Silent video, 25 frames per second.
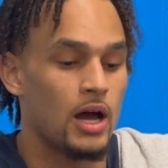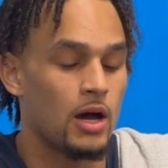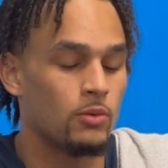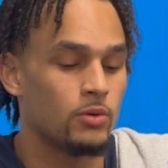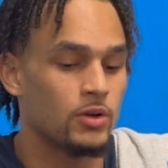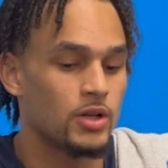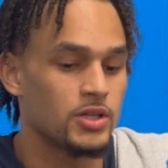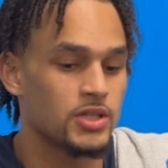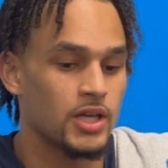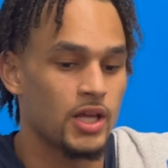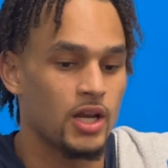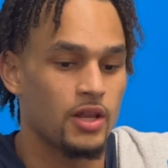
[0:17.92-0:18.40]
I
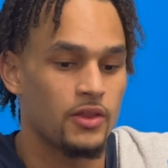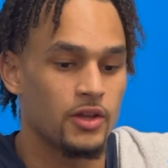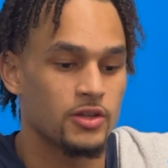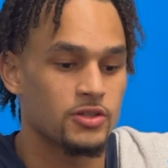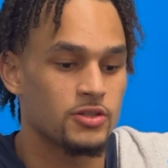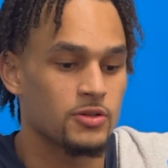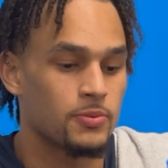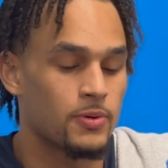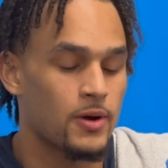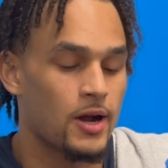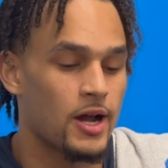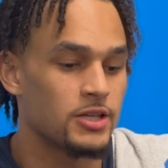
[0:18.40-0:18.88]
wouldn't say anything that
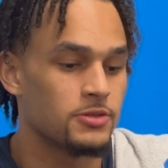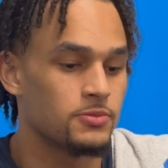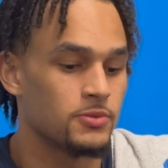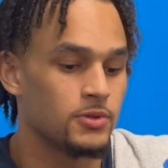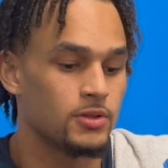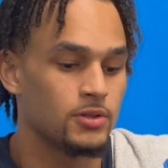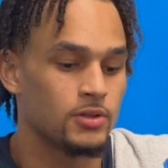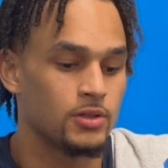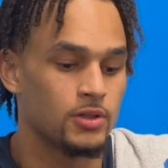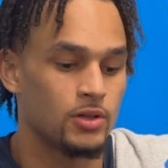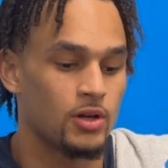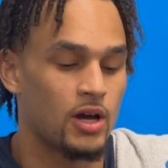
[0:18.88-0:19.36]
surprised me.
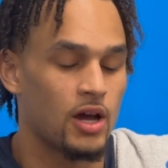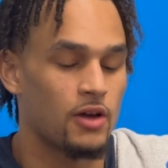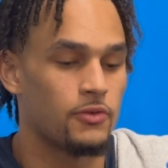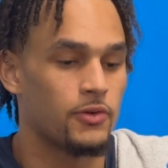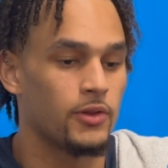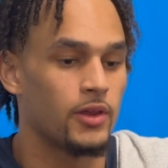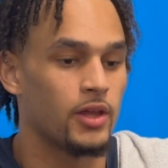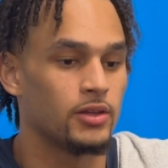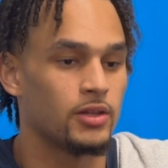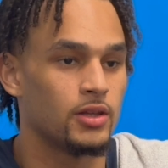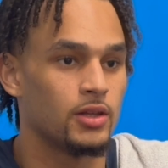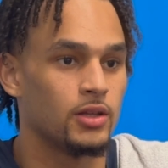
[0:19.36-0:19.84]
You know, I feel
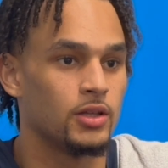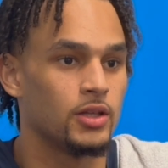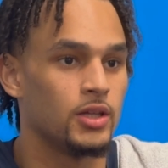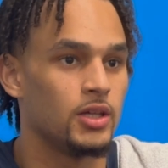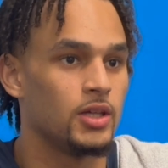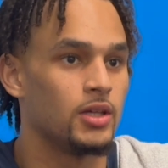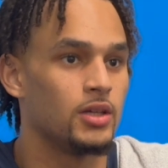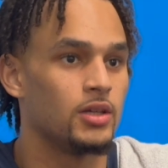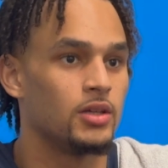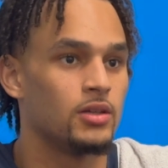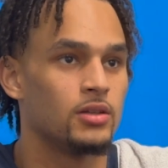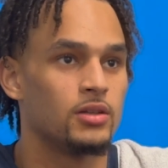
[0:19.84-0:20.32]
like the
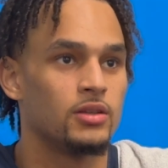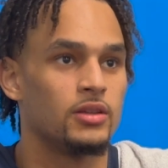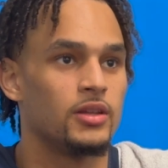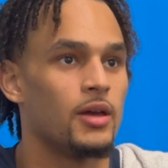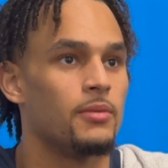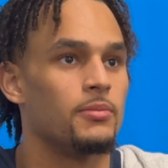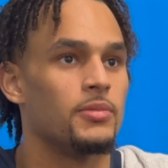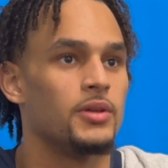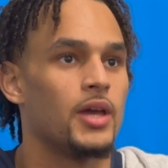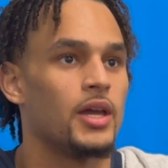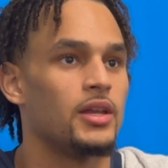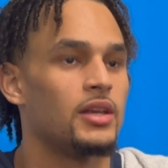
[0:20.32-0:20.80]
league, the
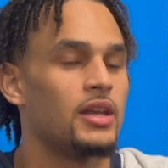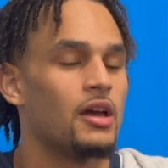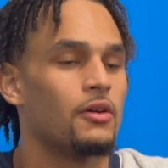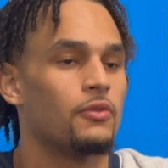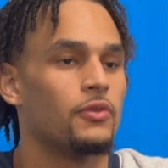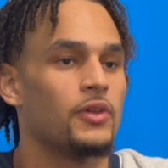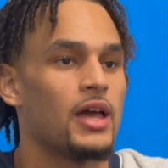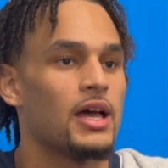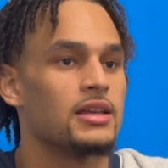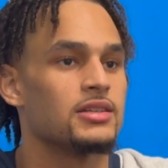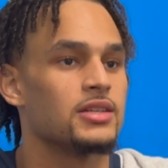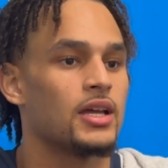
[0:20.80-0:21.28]
NBA
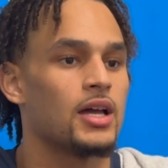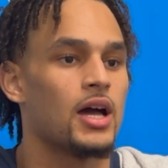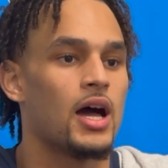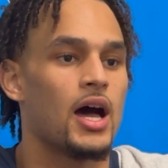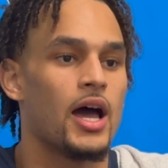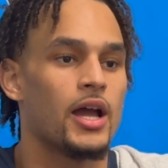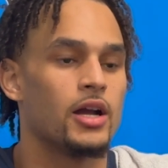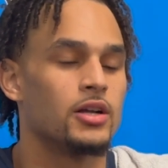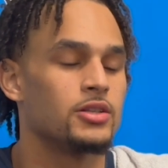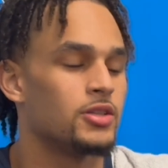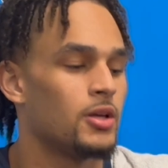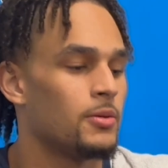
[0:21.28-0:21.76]
definitely has like a
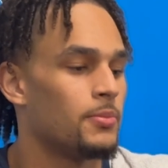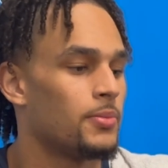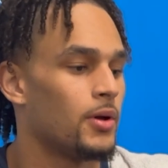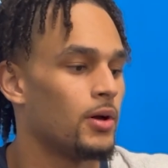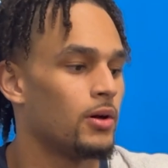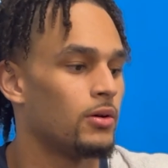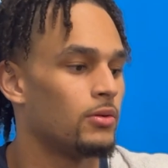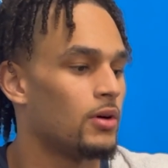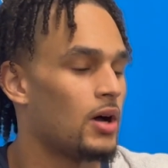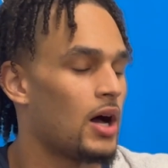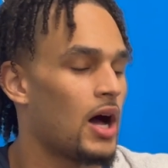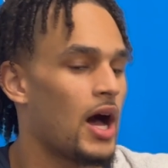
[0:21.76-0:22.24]
higher
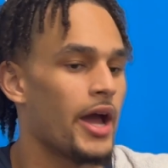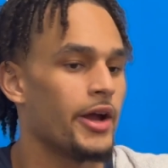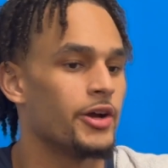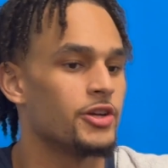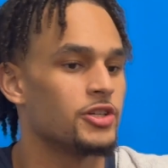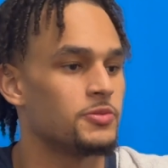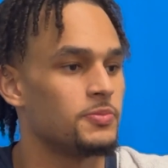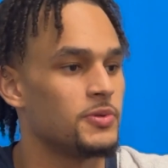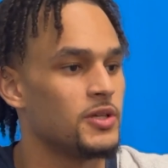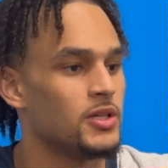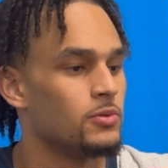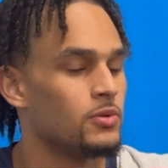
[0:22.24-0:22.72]
tempo, a higher
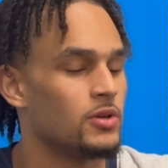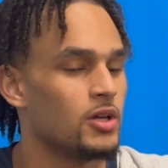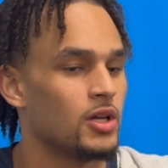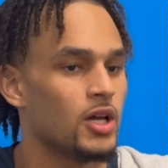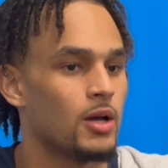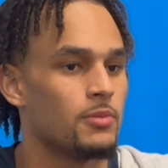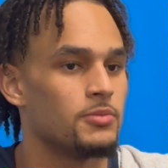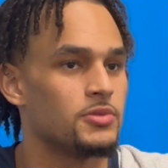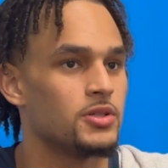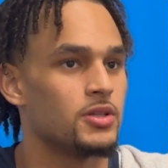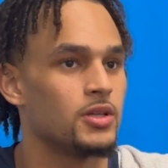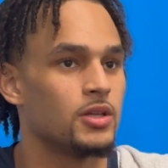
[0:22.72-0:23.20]
speed when it
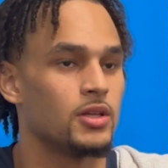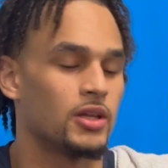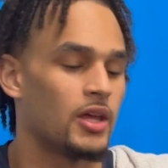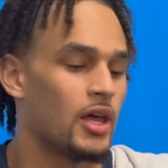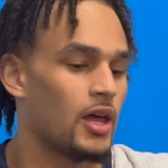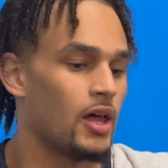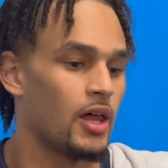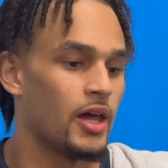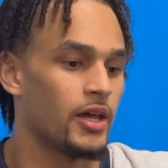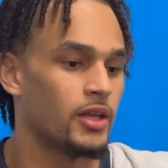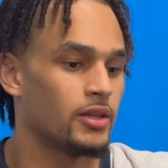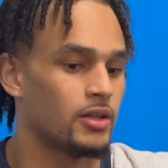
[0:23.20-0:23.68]
comes to
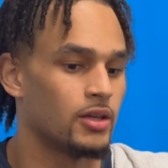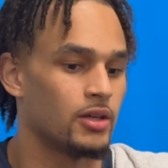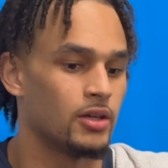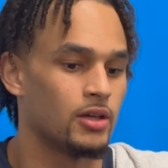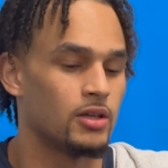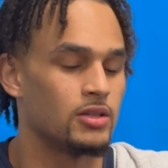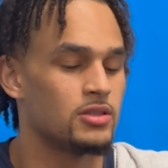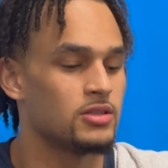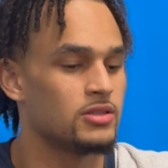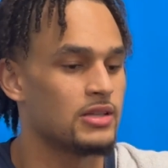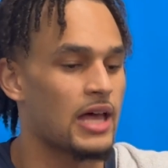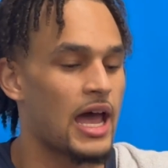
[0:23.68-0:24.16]

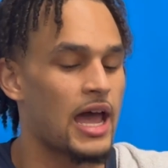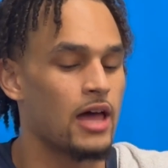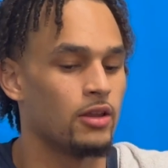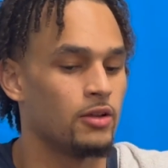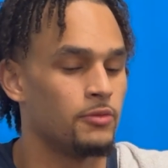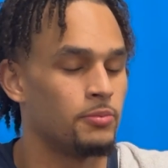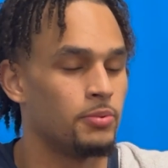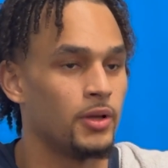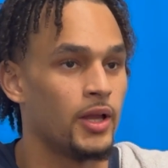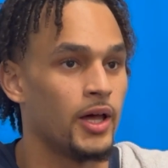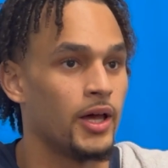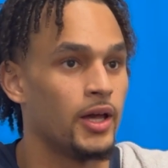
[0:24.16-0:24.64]
the style
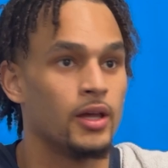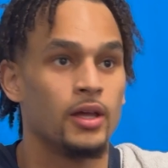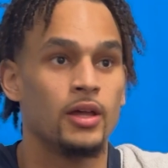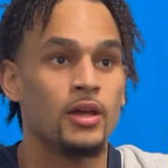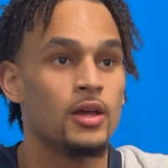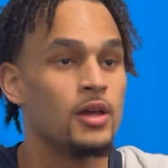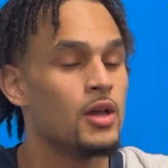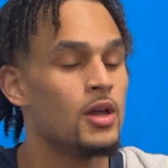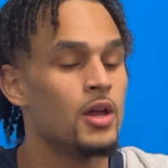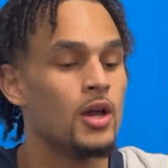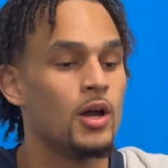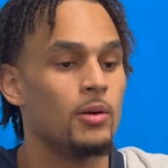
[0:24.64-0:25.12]
of play.
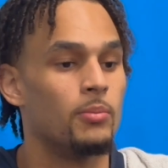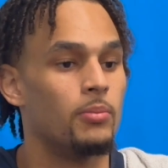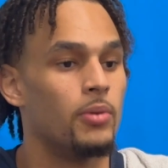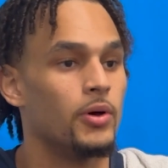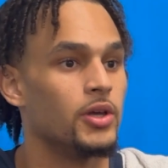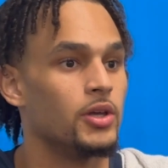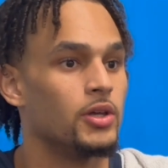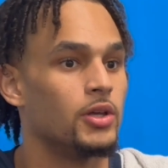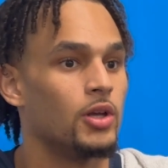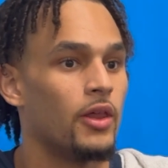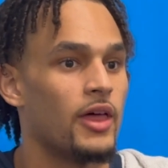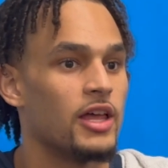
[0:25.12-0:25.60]
But,
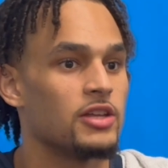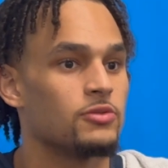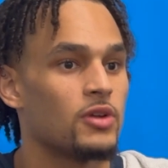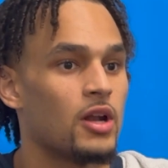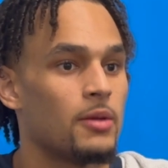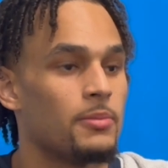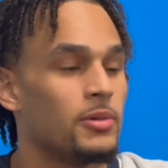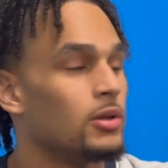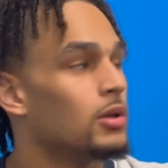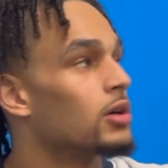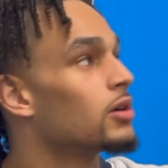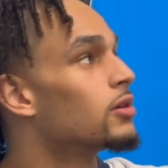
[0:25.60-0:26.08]
you know, that's what I've
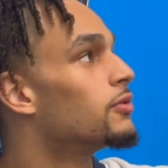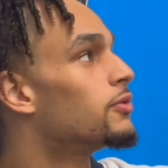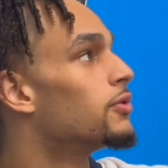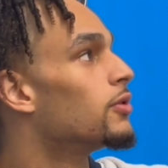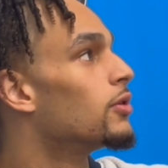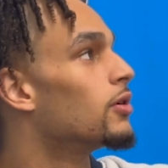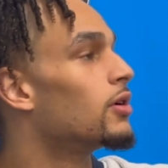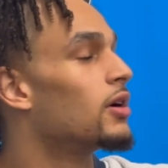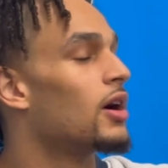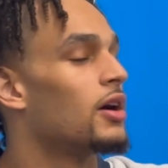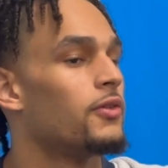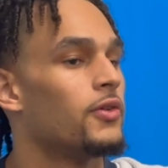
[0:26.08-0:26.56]
been looking
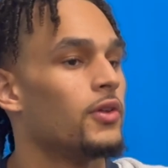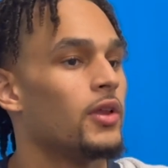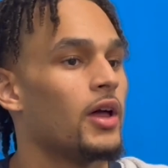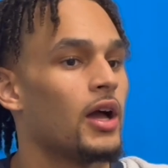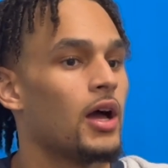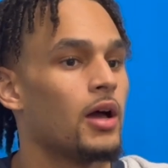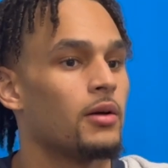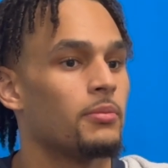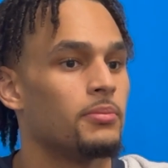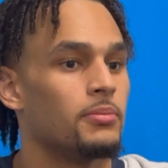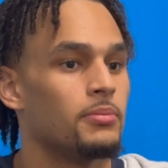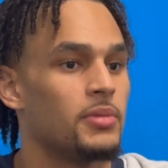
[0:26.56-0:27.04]
for. I feel like
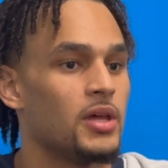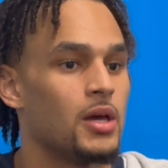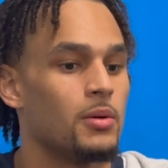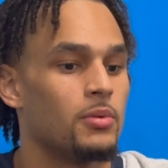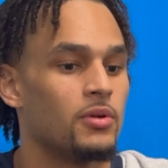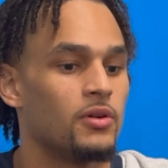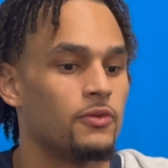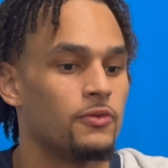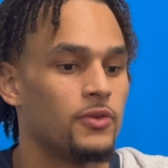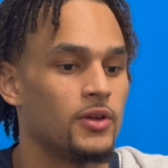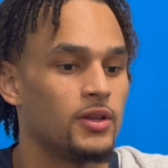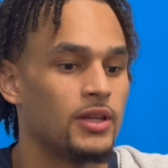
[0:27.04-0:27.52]
I'll be able
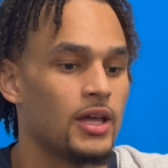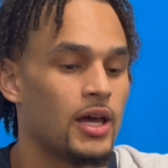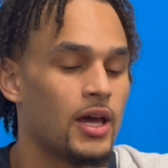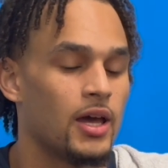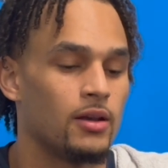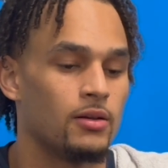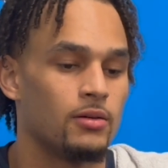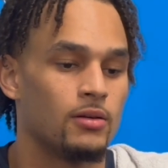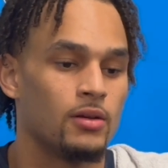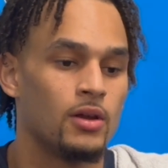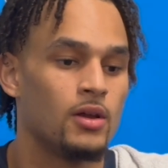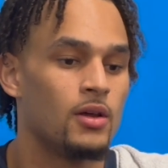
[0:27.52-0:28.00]
to fit that
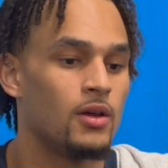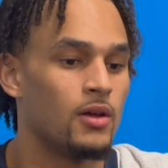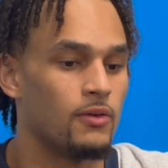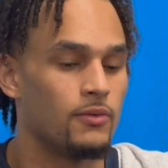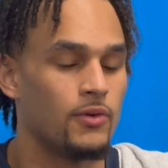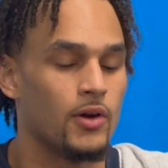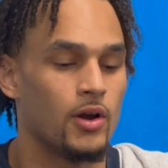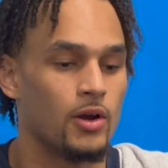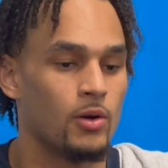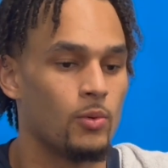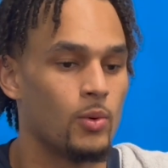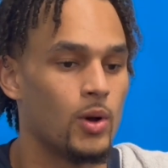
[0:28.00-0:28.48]

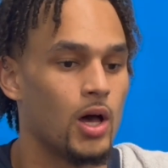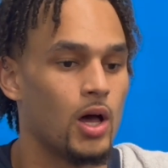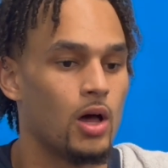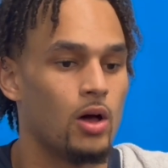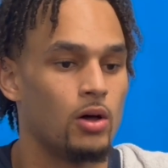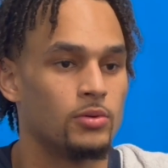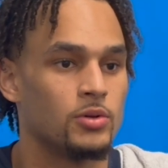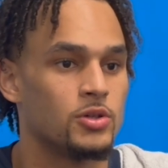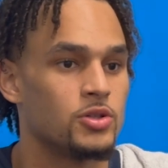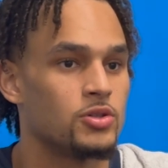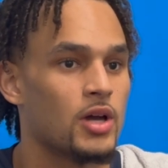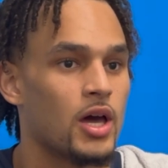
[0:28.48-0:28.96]
very well
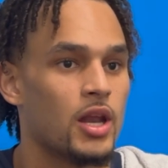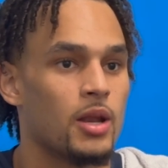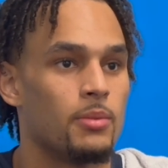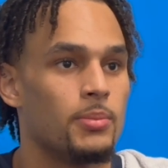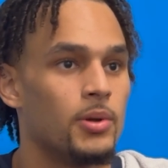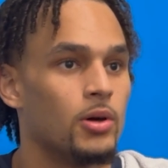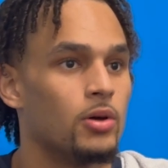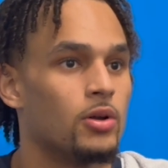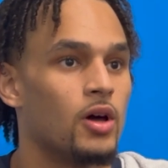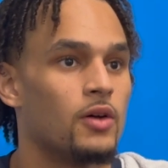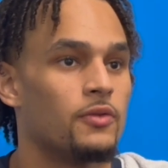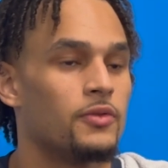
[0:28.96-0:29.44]
and just trying to
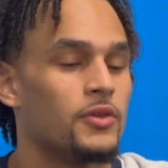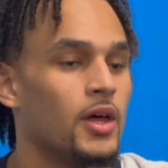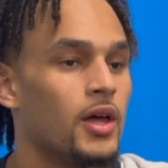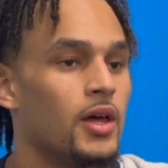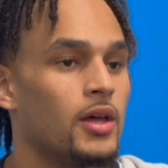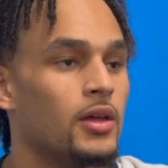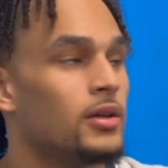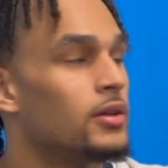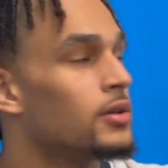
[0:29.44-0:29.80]
build off that.